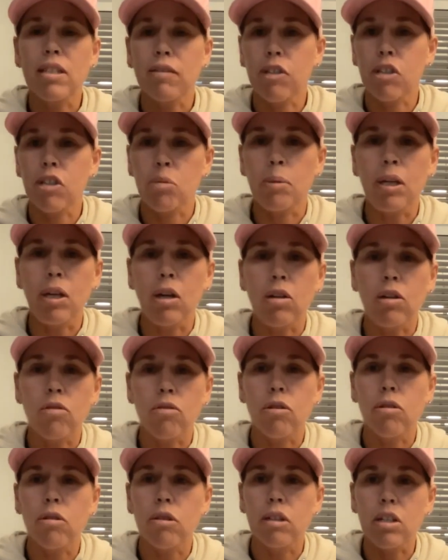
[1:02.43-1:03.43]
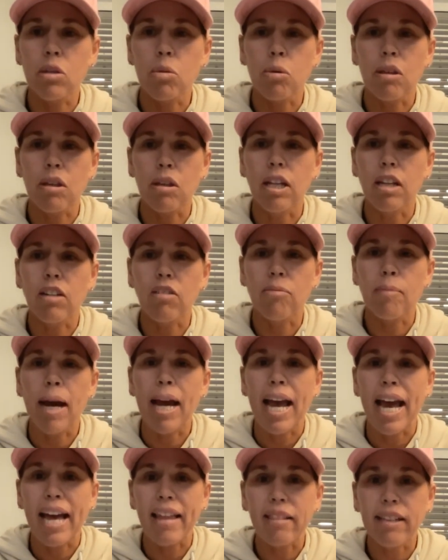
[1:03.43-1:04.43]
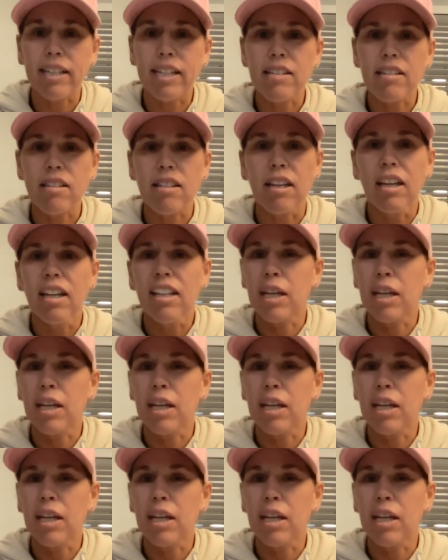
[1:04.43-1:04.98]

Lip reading: I've just been going through this with a lot of my athletes